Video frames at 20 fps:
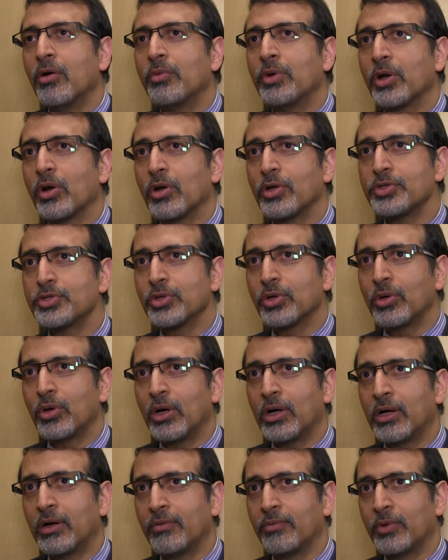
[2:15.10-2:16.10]
We're also
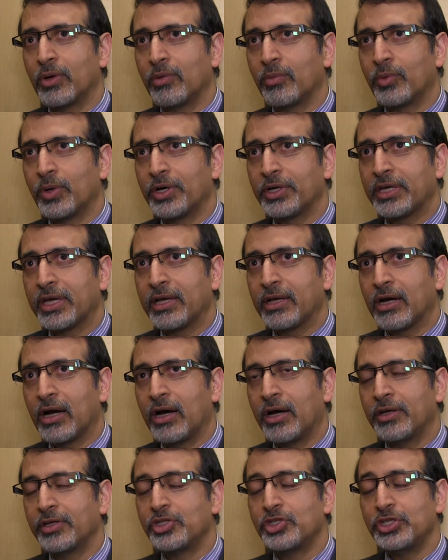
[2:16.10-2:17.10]
uh, working
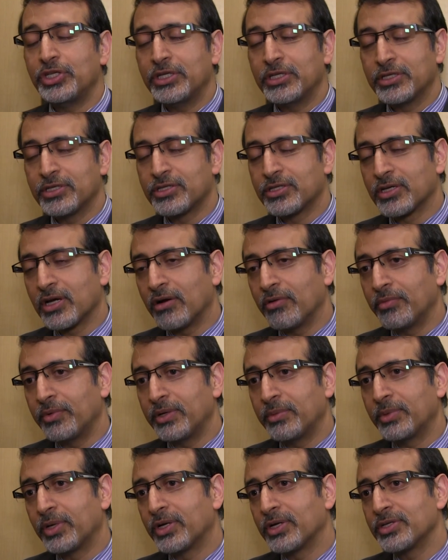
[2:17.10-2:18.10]
on gene
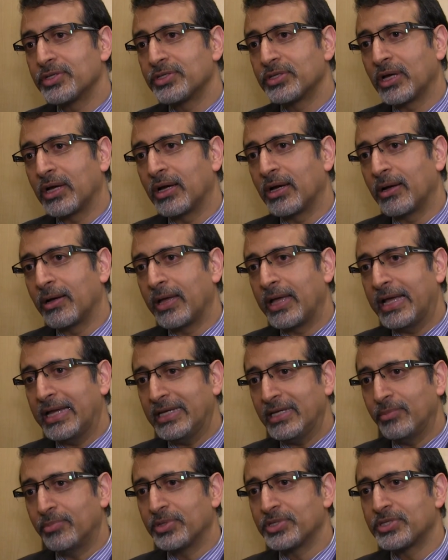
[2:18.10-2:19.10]
discovery, because
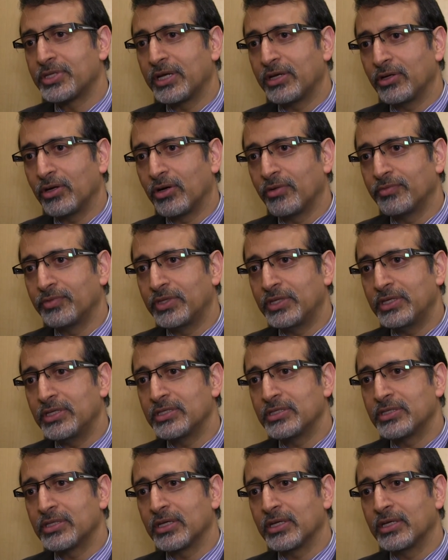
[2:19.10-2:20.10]
eighty percent uh, of
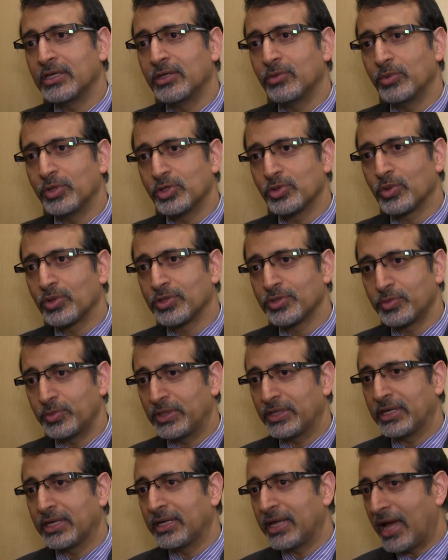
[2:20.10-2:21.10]
these individuals
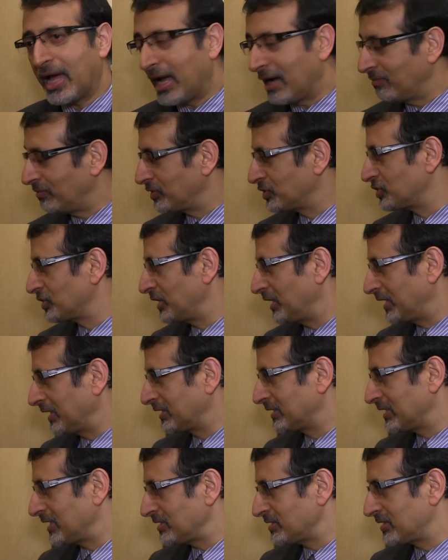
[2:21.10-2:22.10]
we can have a
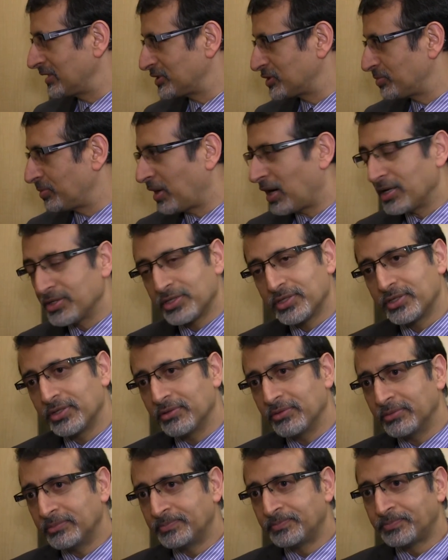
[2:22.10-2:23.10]
genetic test that's
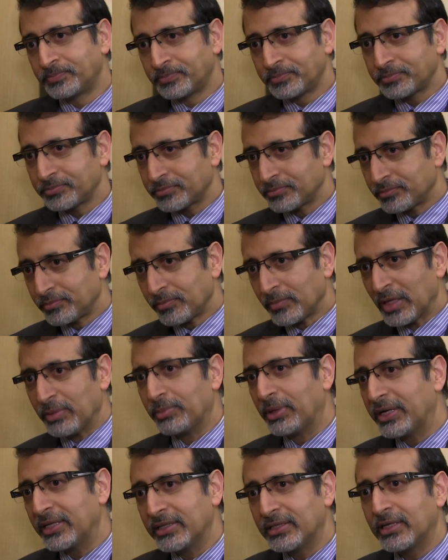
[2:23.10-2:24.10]
positive,
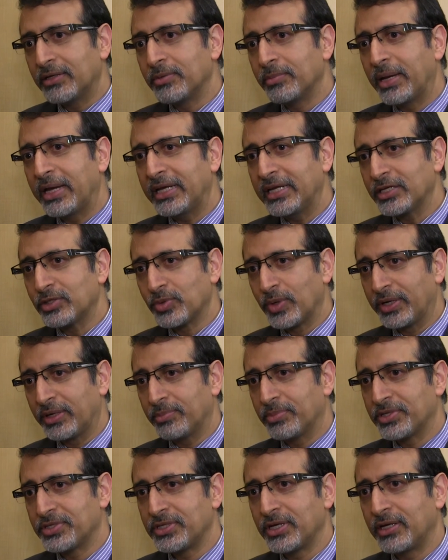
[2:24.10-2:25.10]
but in the remaining twenty
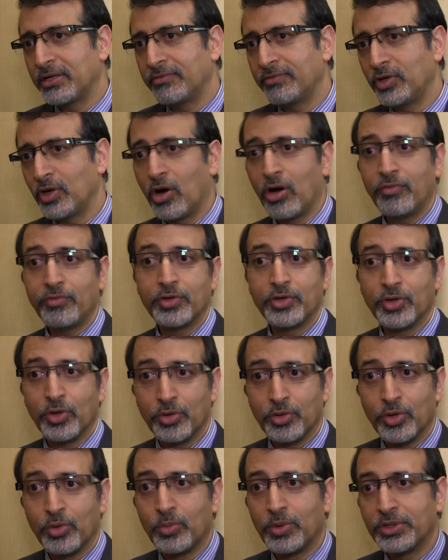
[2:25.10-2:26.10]
percent we often
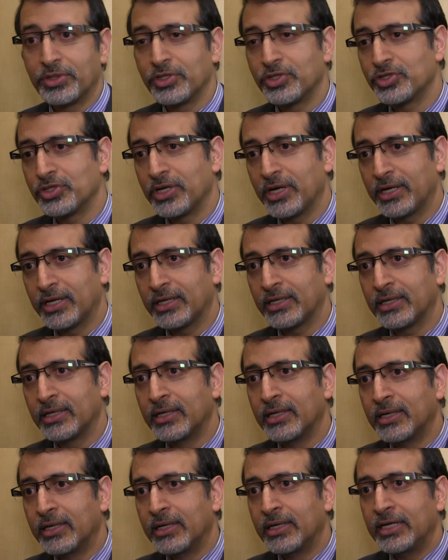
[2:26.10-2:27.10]
don't know what the genetic
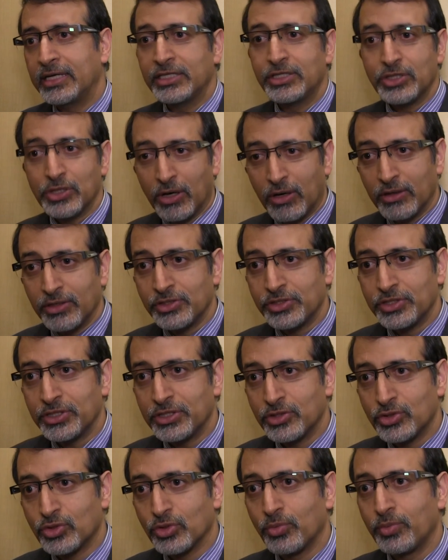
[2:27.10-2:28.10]
etiology
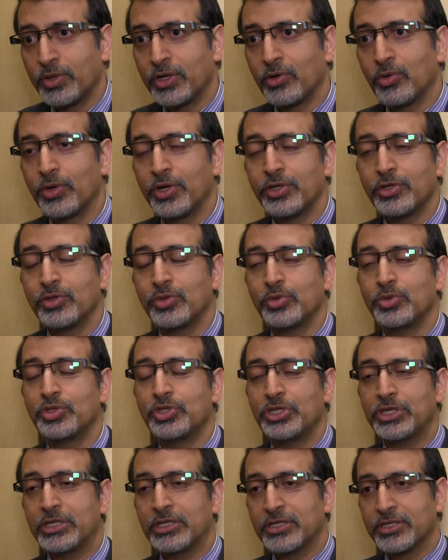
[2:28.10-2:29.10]
is, so we are going to do
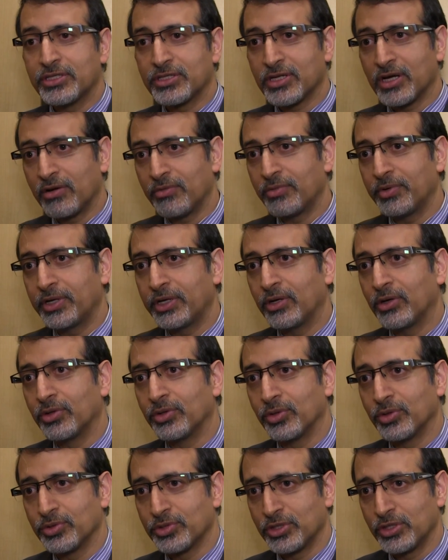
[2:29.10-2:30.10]
gene discovery on
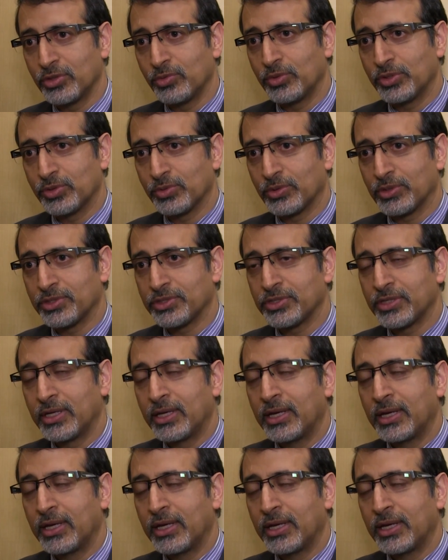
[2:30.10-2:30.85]
those individuals.